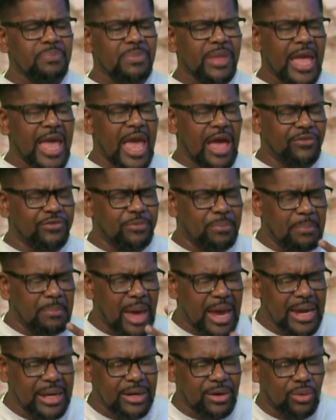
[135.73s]
have
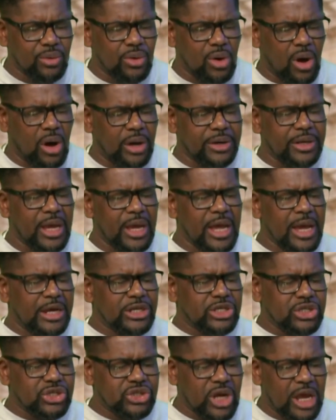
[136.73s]
made, oh God,
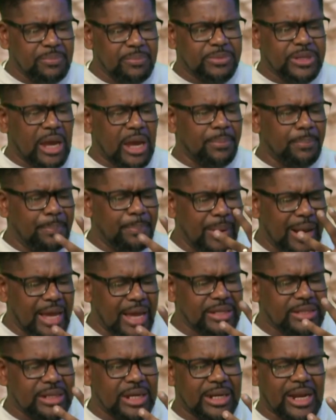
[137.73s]
shaped and
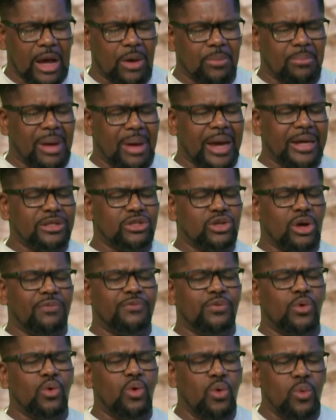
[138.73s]
placed in our minds of
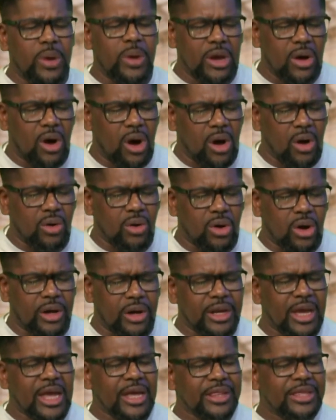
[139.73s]
who we are,
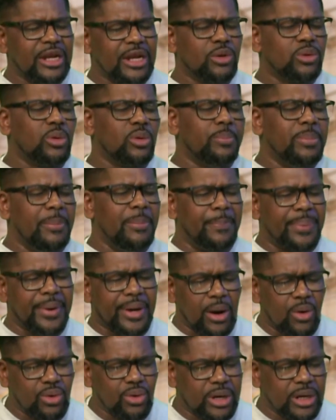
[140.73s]
God, that it would be
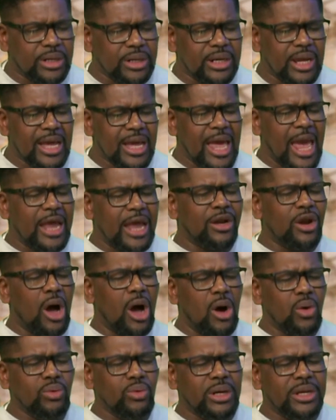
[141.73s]
broken, and
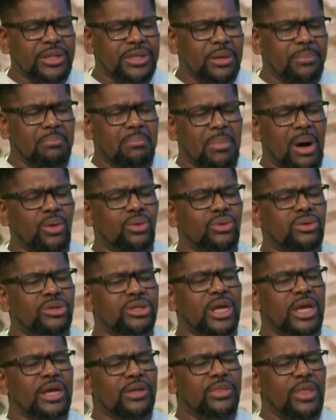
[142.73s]
only the
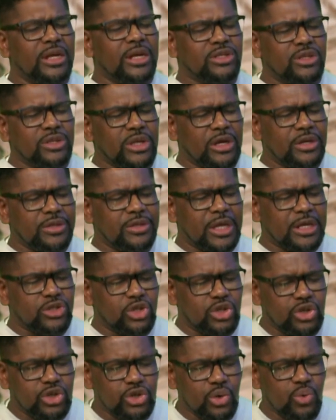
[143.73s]
mold that
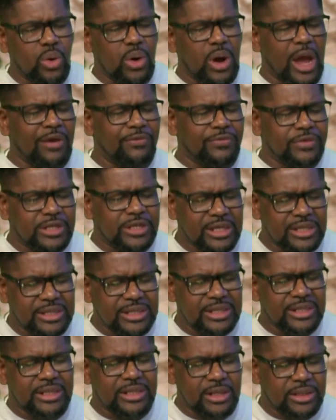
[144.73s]
you have
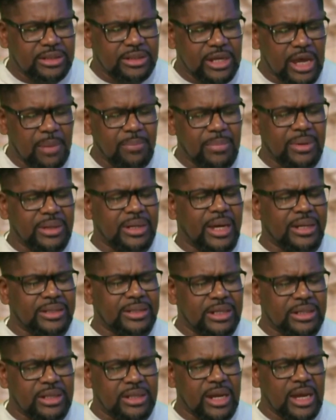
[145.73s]
determined
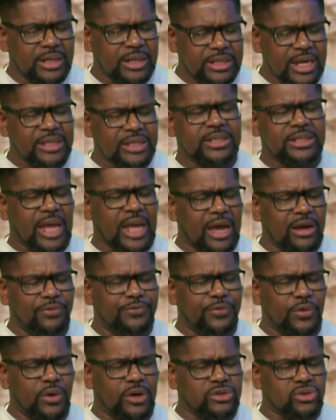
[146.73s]
and destined
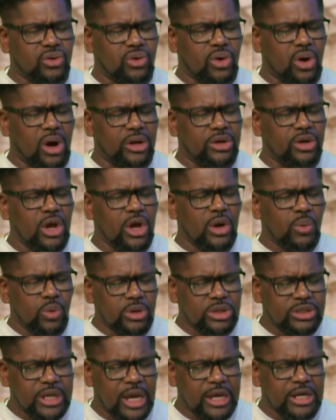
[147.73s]
for us, oh God,
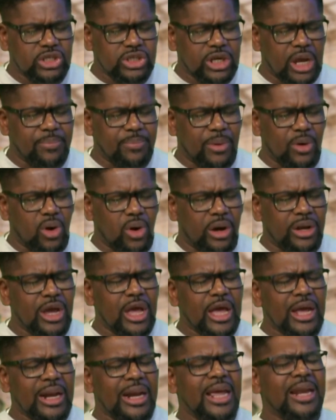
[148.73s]
would take shape, oh God.
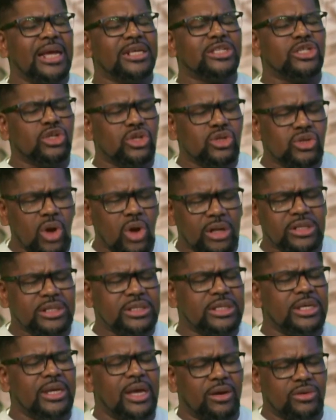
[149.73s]
Let us not
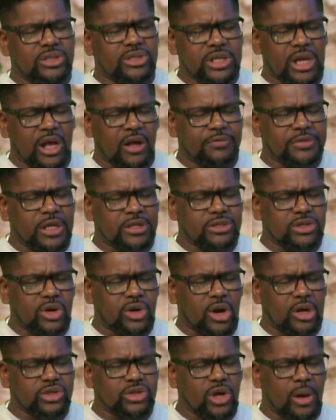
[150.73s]
see ourselves as
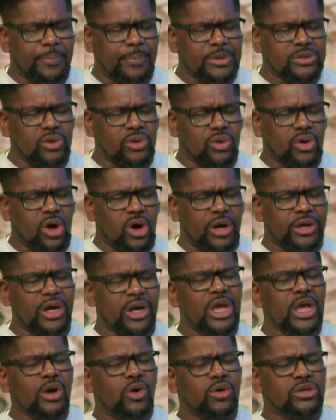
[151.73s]
grasshoppers, oh God,
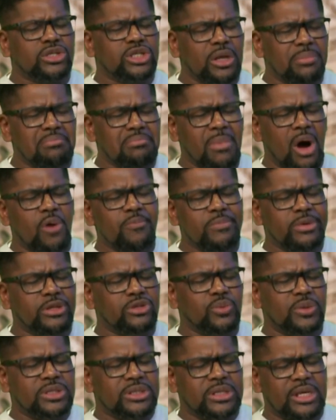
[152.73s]
because the
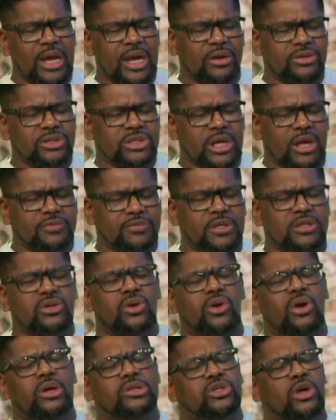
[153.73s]
moment we see ourselves as
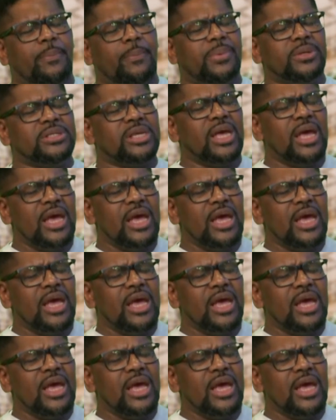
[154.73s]
grasshoppers,